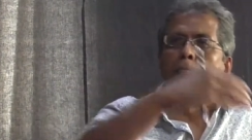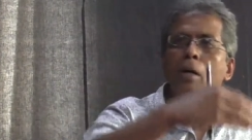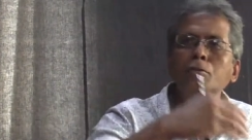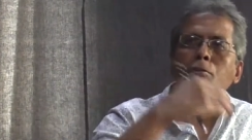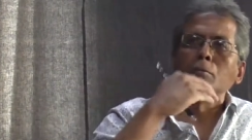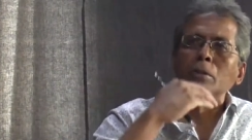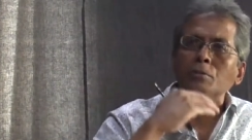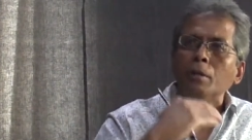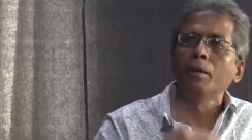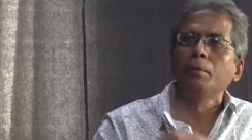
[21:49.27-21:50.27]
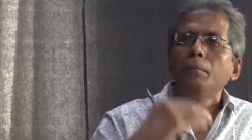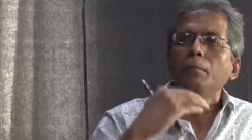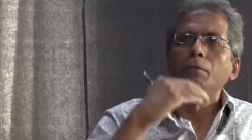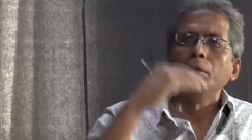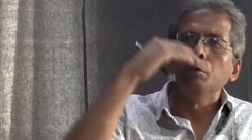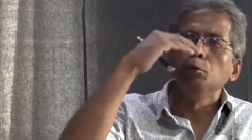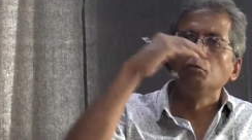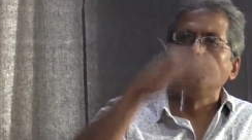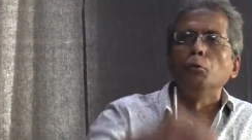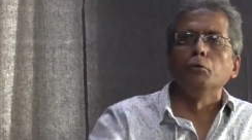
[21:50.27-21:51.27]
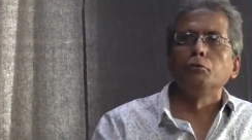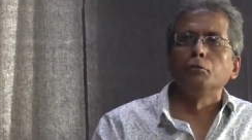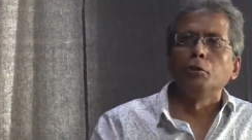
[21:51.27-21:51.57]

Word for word: of Marxism is that they use force.